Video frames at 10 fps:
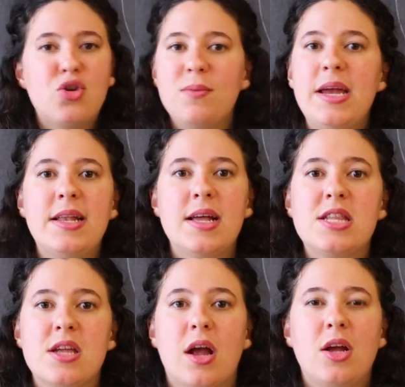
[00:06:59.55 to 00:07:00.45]
To me,
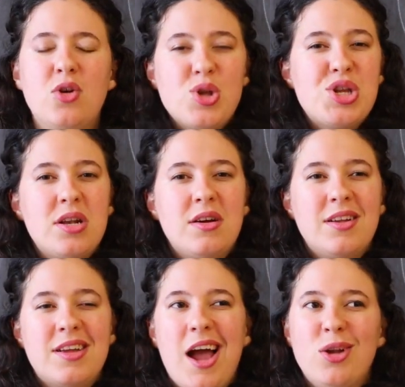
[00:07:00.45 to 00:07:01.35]
that's
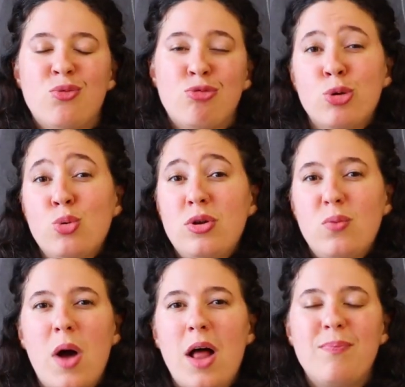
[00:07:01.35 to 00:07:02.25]
considered kind of rude?
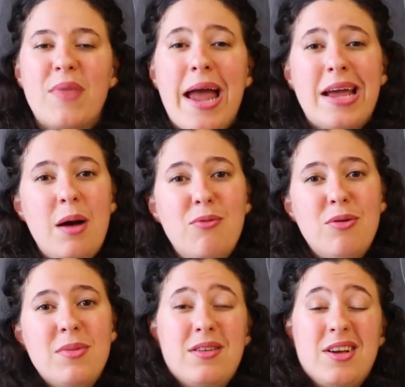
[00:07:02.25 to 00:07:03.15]
Well, I come
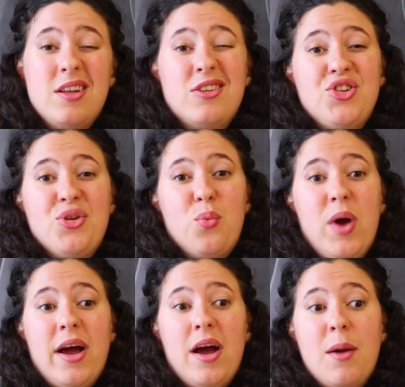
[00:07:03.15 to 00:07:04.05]
from a culture
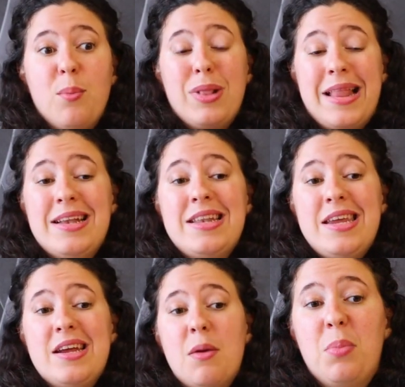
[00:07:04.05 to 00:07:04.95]
where
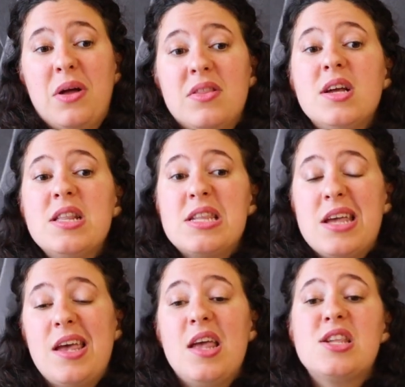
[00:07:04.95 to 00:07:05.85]
plenty abundance
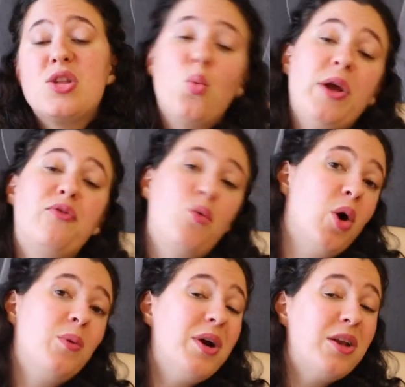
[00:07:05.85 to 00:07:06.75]
is the way
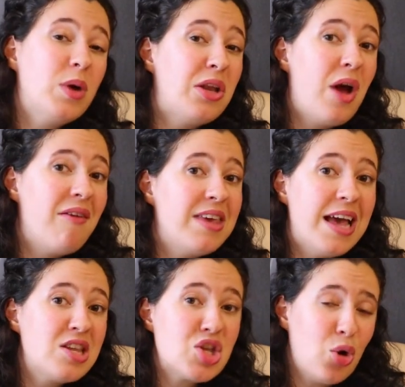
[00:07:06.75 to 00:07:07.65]
forward when you have
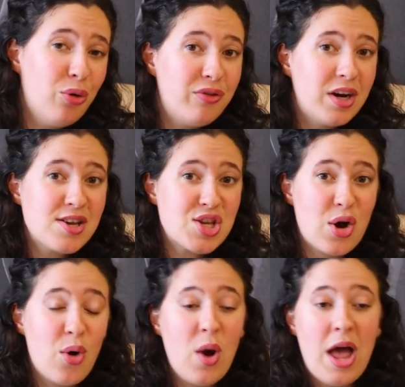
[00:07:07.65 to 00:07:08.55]
guests over.
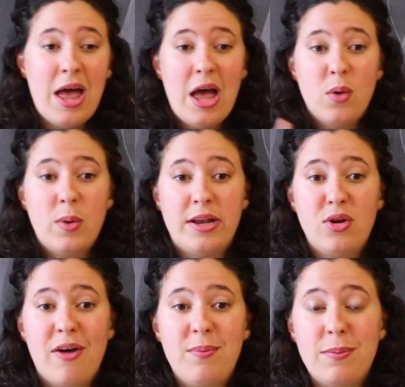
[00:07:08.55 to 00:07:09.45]
So when
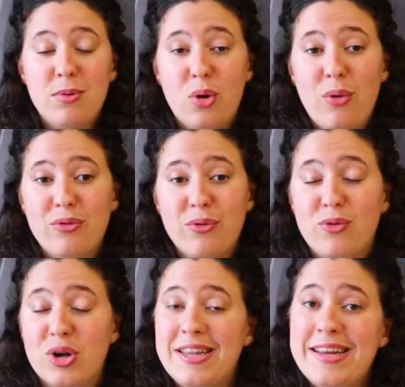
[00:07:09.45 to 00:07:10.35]
you have people over
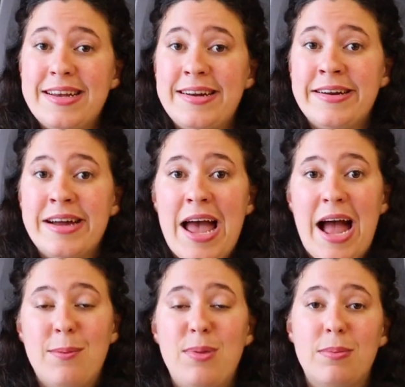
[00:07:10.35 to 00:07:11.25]
for dinner
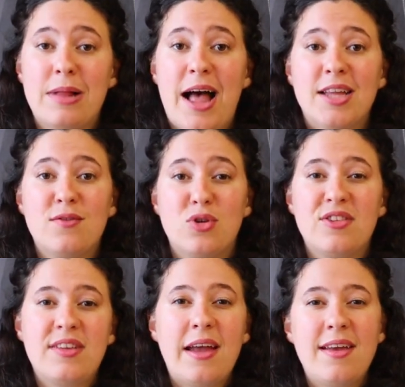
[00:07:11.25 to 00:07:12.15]
and people ask for
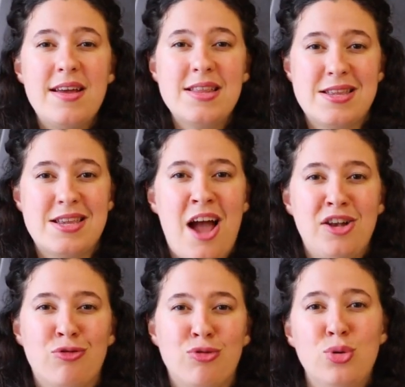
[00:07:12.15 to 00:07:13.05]
seconds, it's
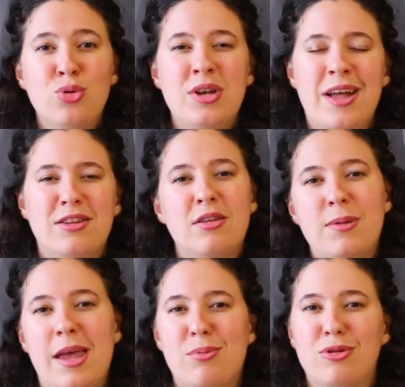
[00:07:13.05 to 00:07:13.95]
kind of rude not to
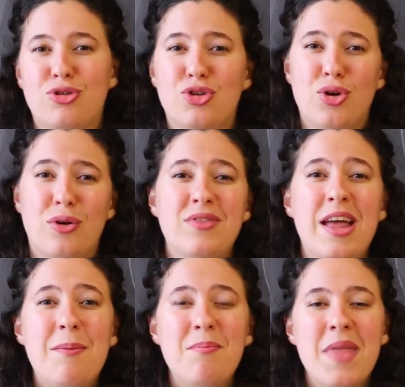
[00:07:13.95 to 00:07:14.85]
be able to serve
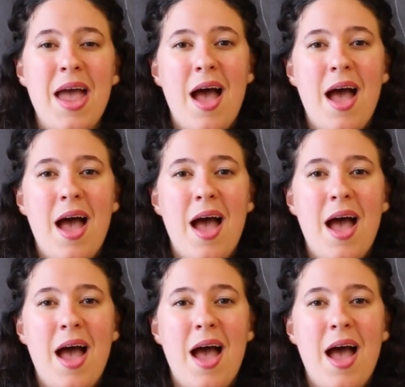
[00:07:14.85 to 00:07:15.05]
them.